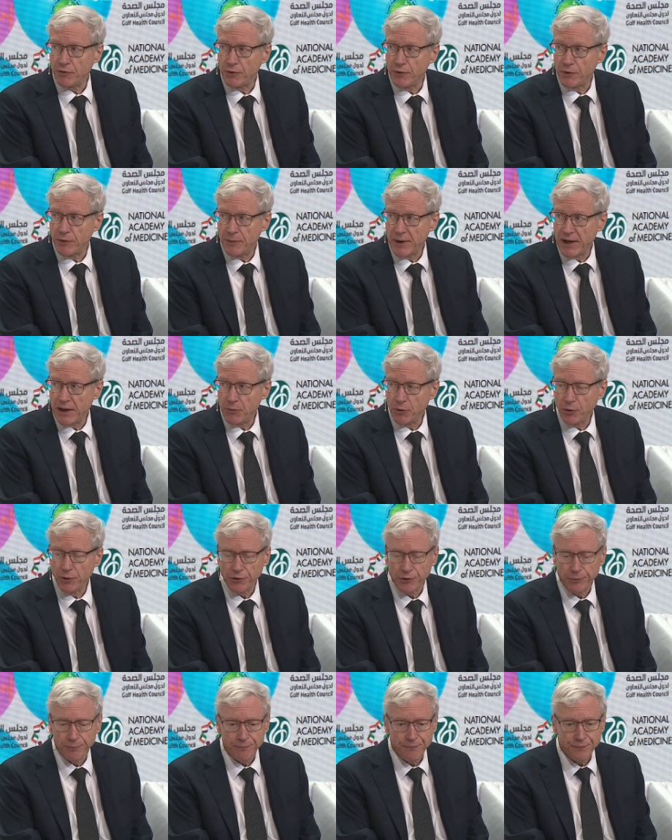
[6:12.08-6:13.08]
the mammals.
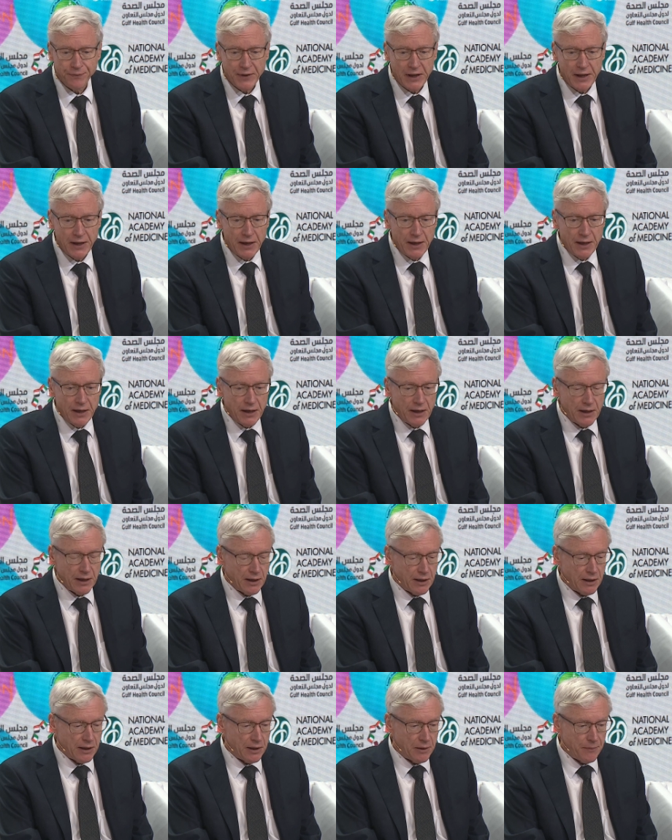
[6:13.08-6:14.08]

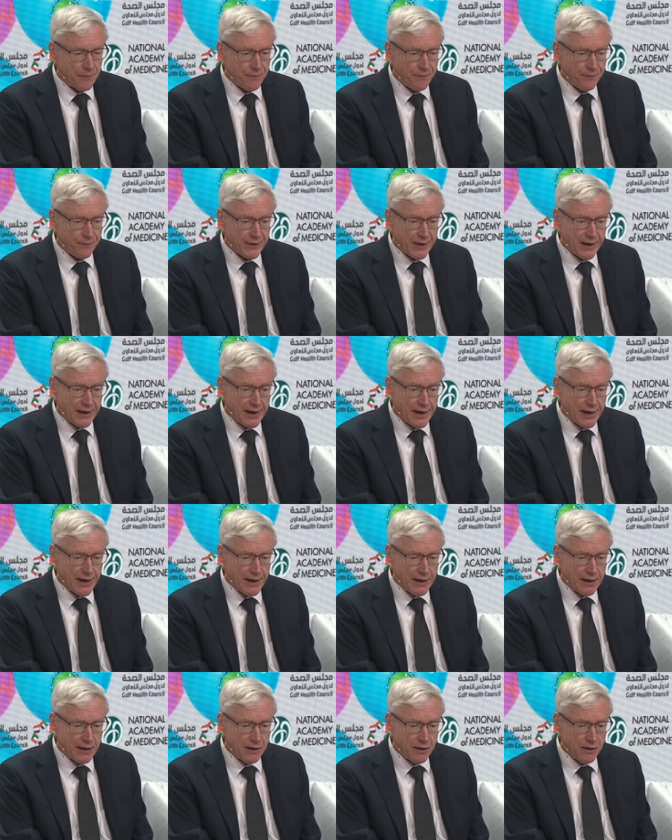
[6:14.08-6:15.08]

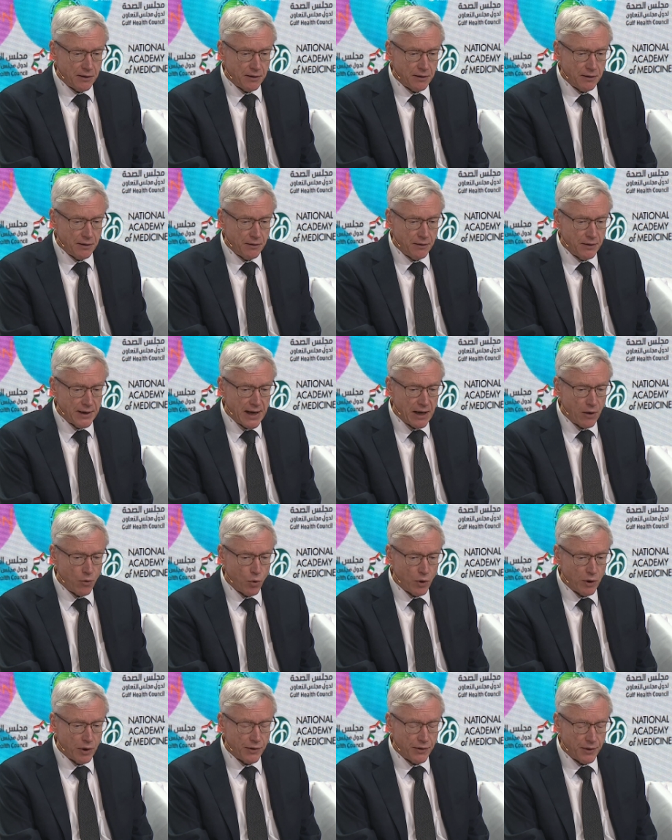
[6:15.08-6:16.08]
And now
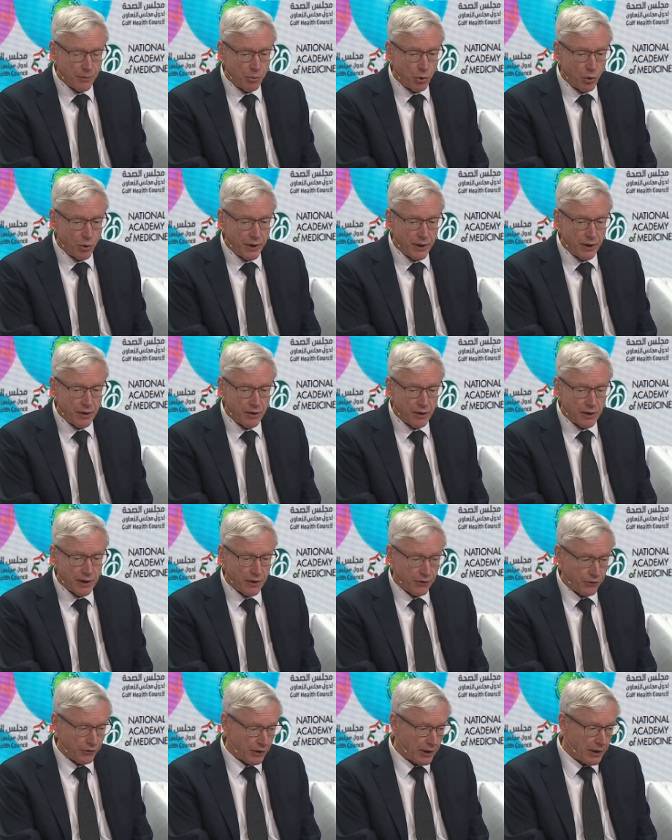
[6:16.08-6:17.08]
we're at the point,
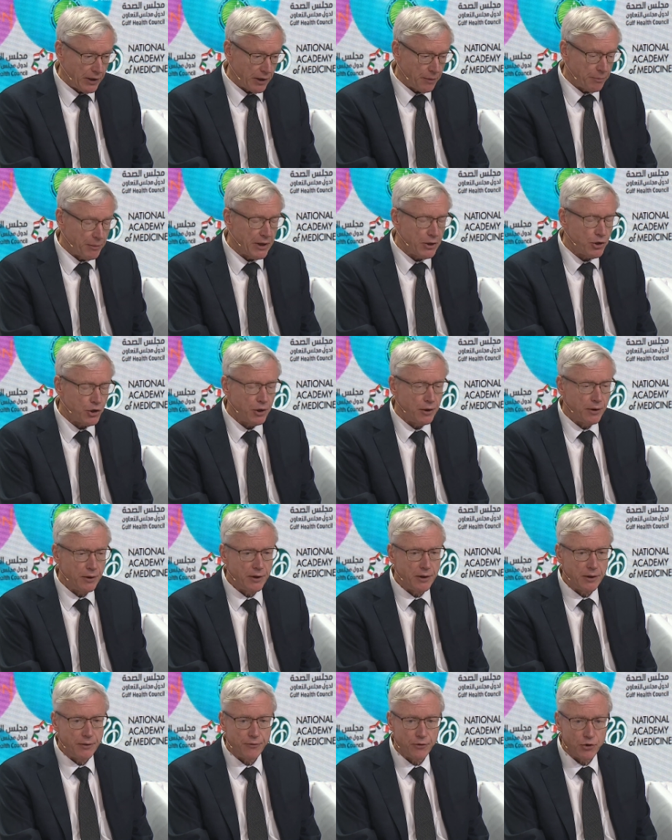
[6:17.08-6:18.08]
as Eric mentioned,
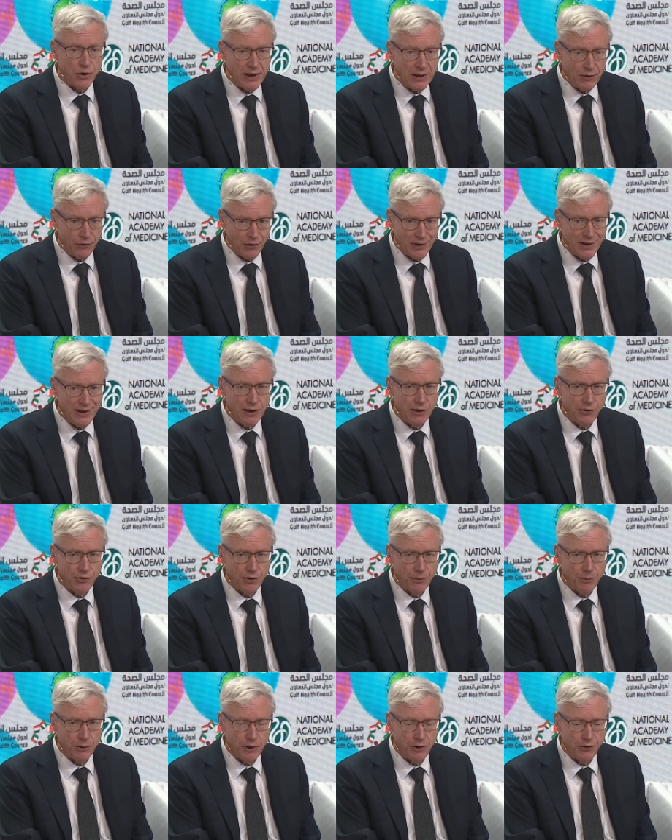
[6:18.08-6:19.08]
of translating some of these